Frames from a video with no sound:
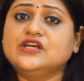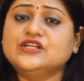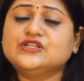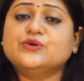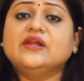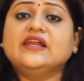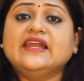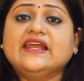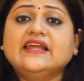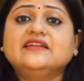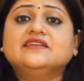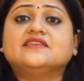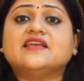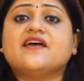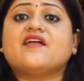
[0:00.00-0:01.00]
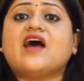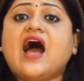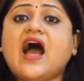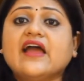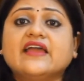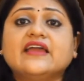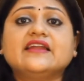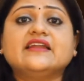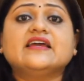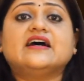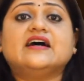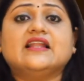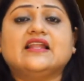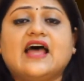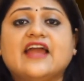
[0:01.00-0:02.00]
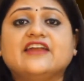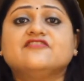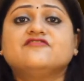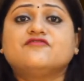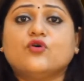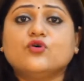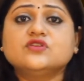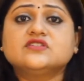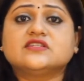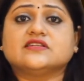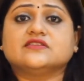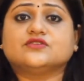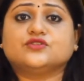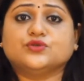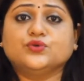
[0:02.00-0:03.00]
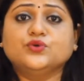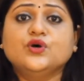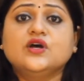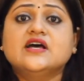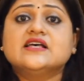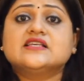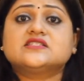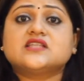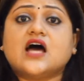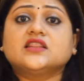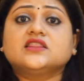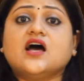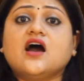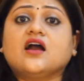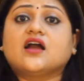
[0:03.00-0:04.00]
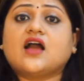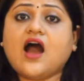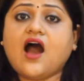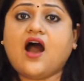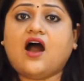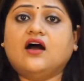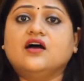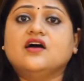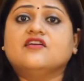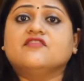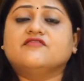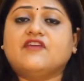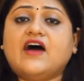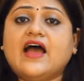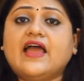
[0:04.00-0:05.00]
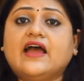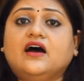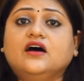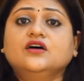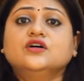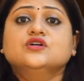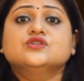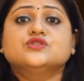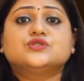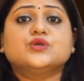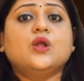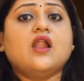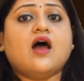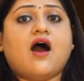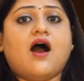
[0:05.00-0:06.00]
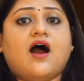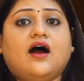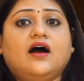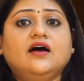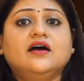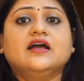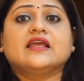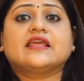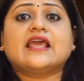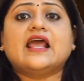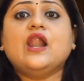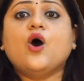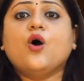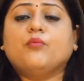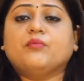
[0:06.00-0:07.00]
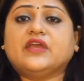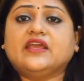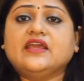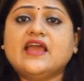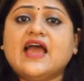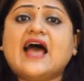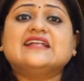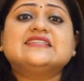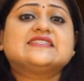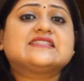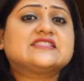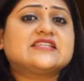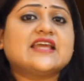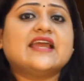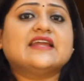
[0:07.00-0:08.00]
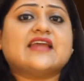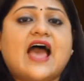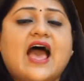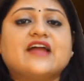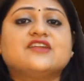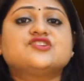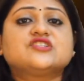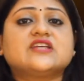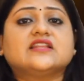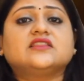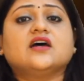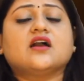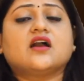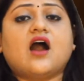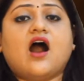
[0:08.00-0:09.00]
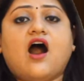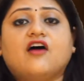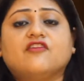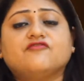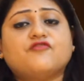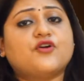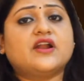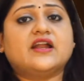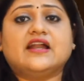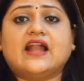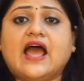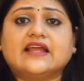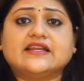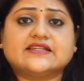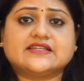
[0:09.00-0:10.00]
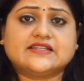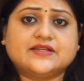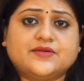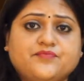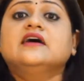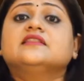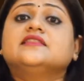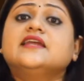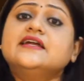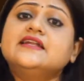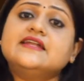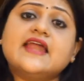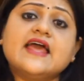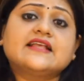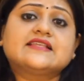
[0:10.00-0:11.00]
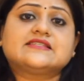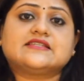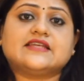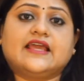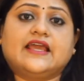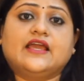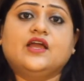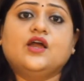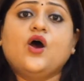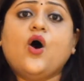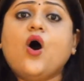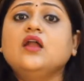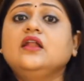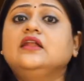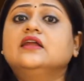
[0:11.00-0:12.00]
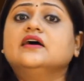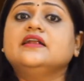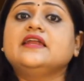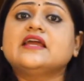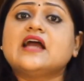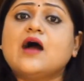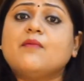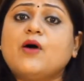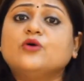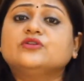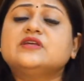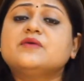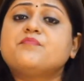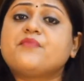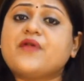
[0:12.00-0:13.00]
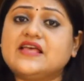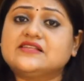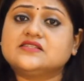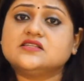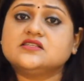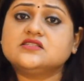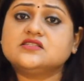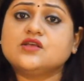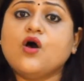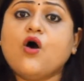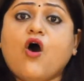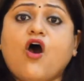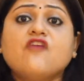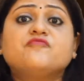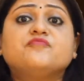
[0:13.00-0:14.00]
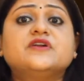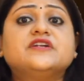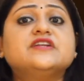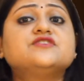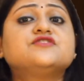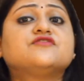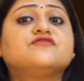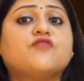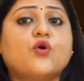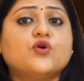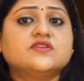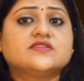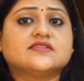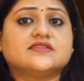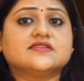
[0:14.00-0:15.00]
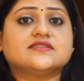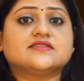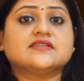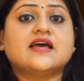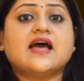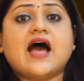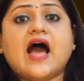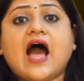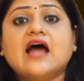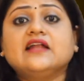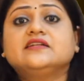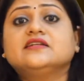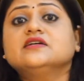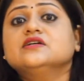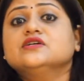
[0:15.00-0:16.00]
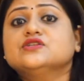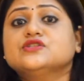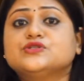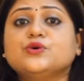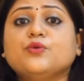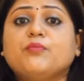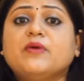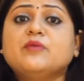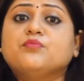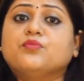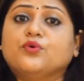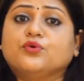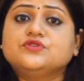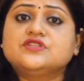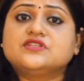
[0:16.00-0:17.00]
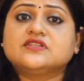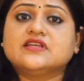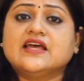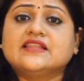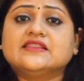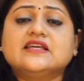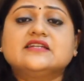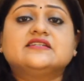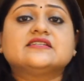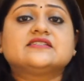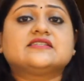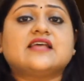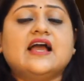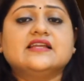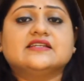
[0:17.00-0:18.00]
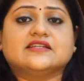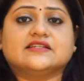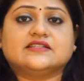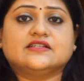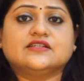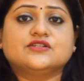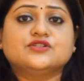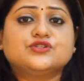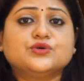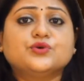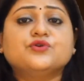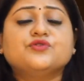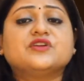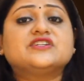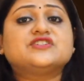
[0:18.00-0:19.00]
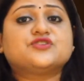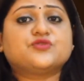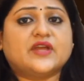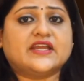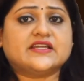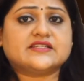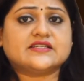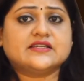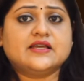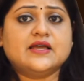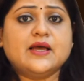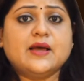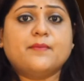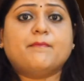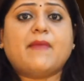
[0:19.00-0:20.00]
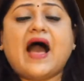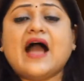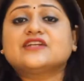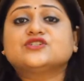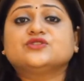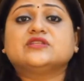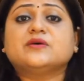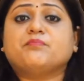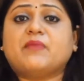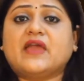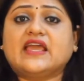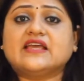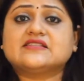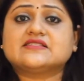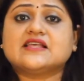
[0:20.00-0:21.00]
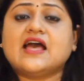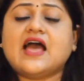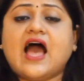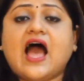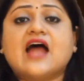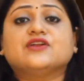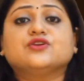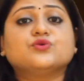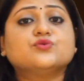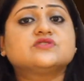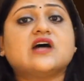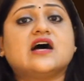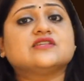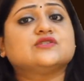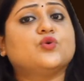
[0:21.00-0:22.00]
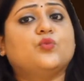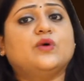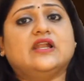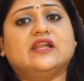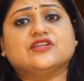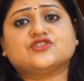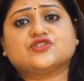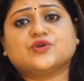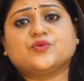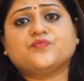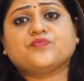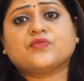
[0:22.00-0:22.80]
to lead their INA allied forces to Satakha via Zulha, Kilomi, and stayed at Shatakha for a night. The next day, on learning about the presence of British forces at Zubi Boots, they decided to retreat back to the base at Ruzazho village.